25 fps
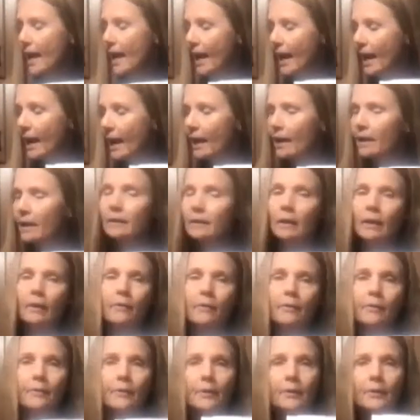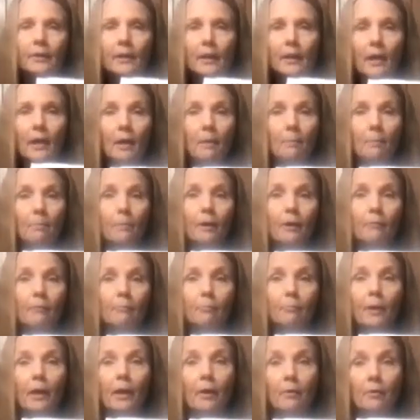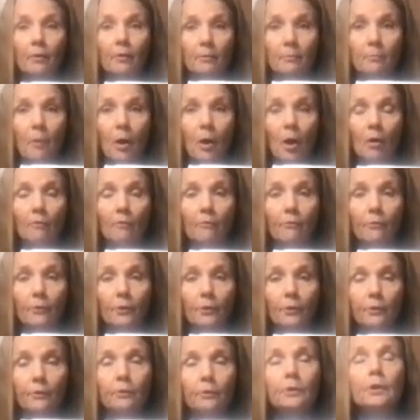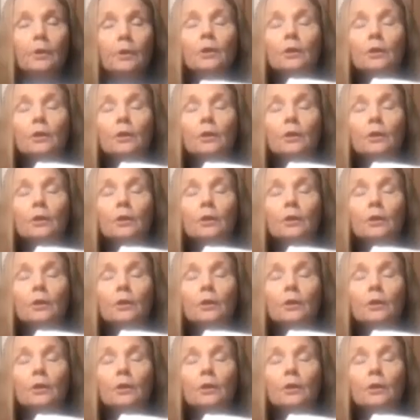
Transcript: and a 1/3 cup of powdered monk fruit.